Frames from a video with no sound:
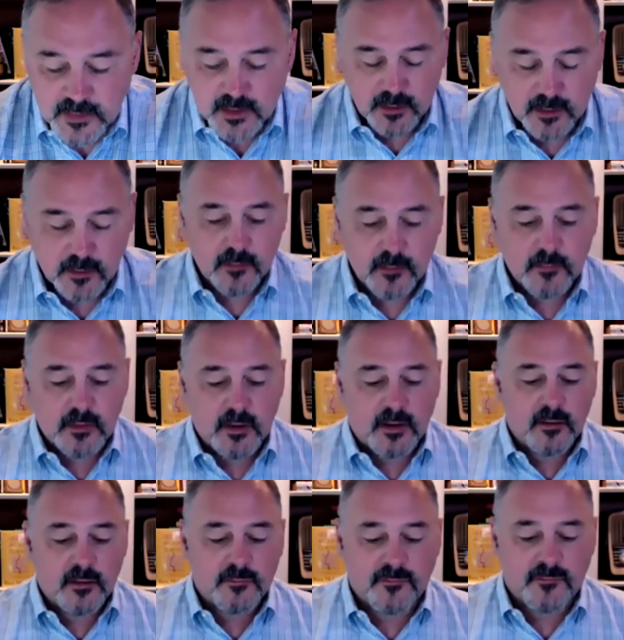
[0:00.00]

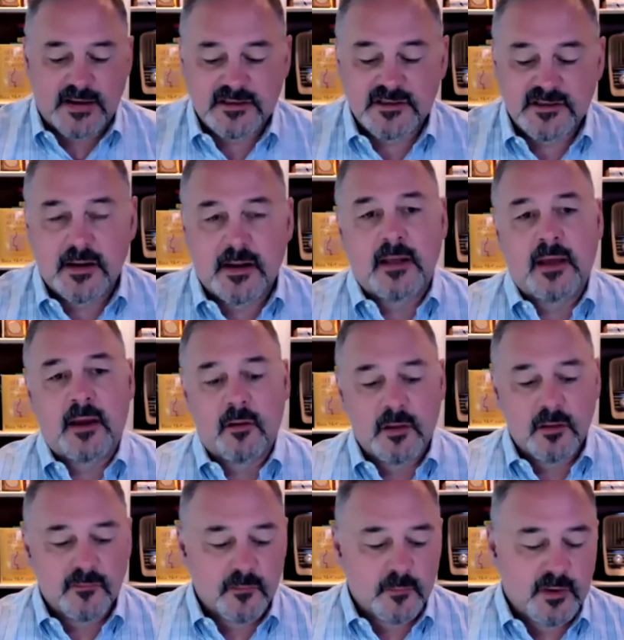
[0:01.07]
Another fascinating
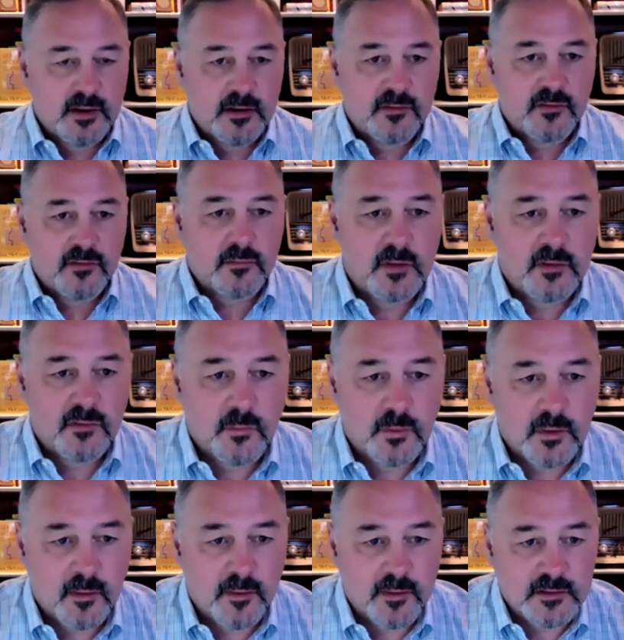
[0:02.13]
area for me, and it's one
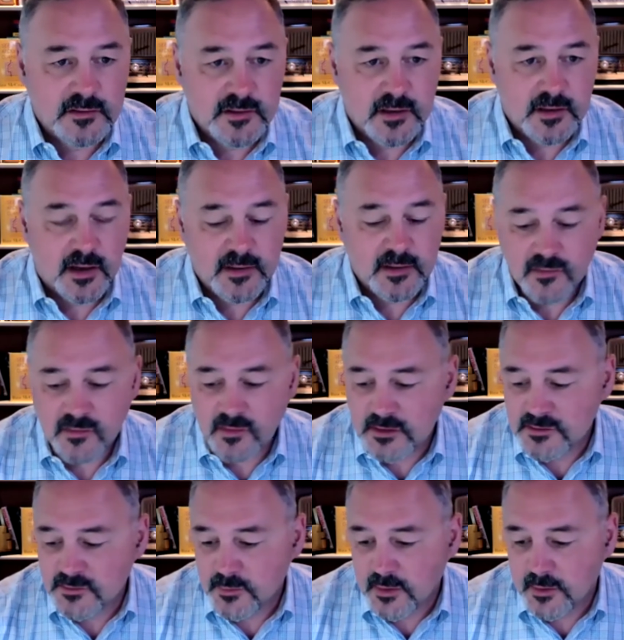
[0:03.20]
of the things that I
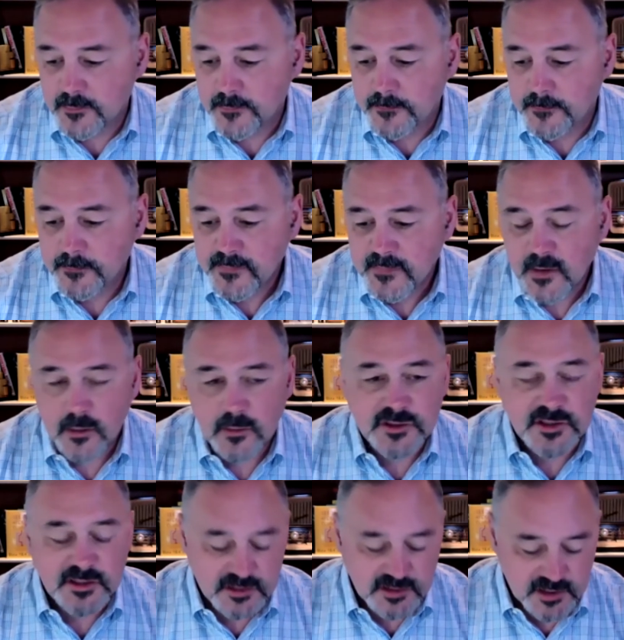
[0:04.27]
discuss when I'm
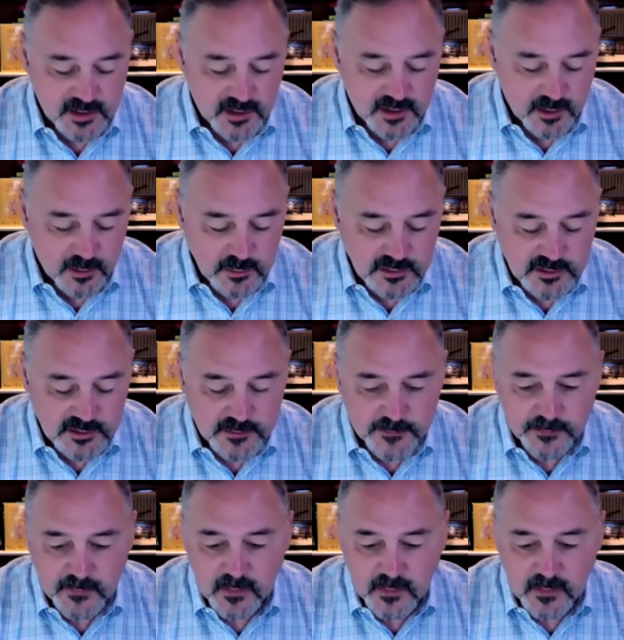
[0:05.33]
coaching CEOs